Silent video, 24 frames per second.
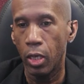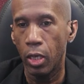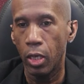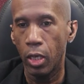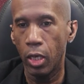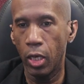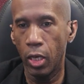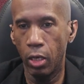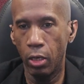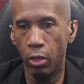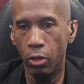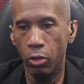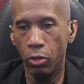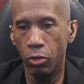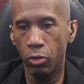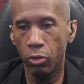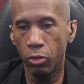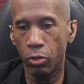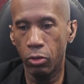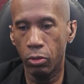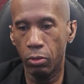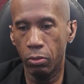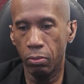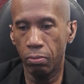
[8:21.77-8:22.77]

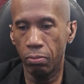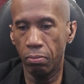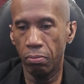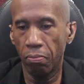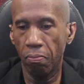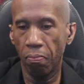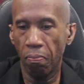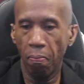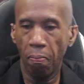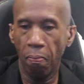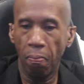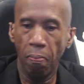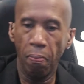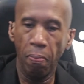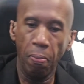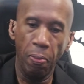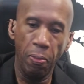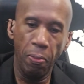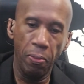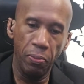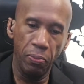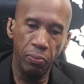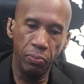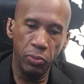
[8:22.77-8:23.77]
is
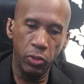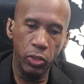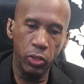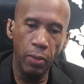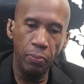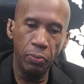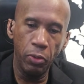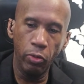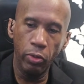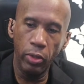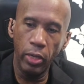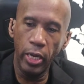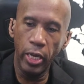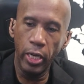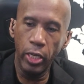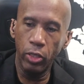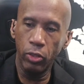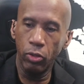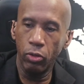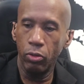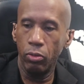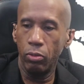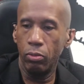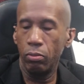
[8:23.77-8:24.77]
something related
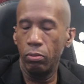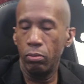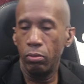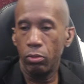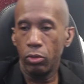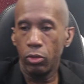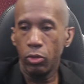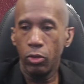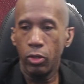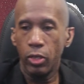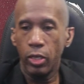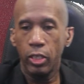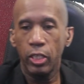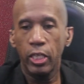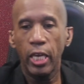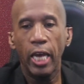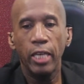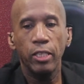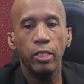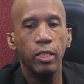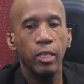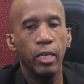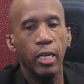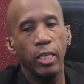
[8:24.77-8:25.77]
to the
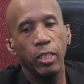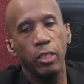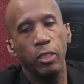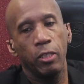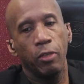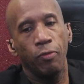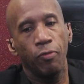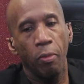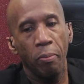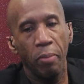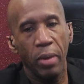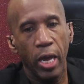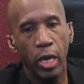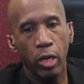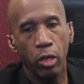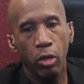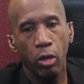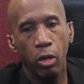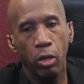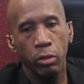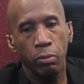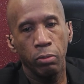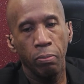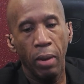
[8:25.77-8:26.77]
assassination of a man
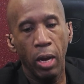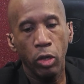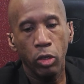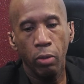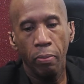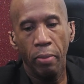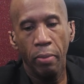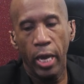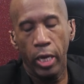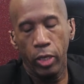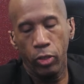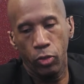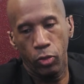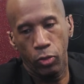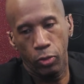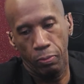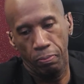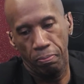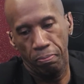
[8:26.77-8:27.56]
called Malcolm X.